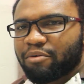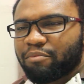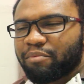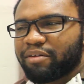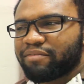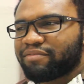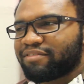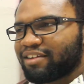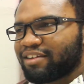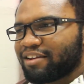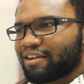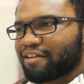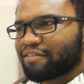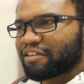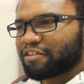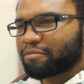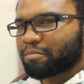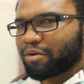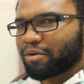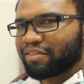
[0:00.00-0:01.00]
We've seen at
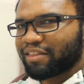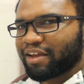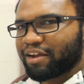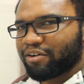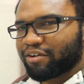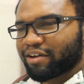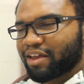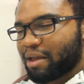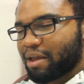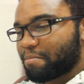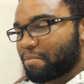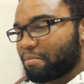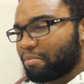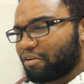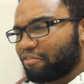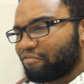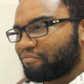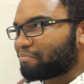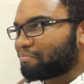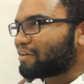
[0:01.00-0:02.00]
this point that you're
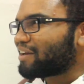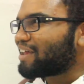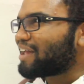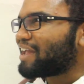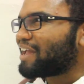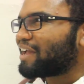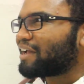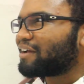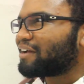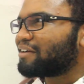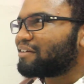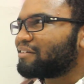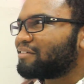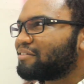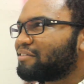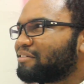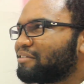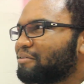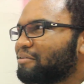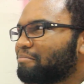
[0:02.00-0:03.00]
capable of playing
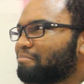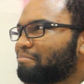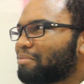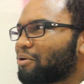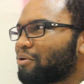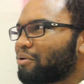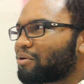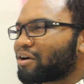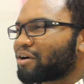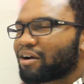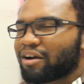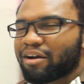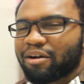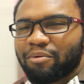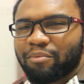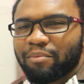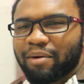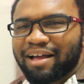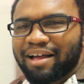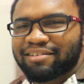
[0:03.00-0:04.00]

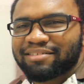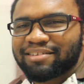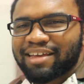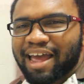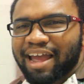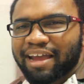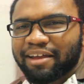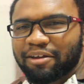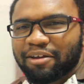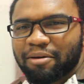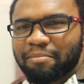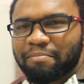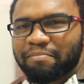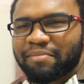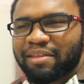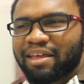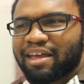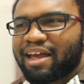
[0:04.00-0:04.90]
poker while tied up,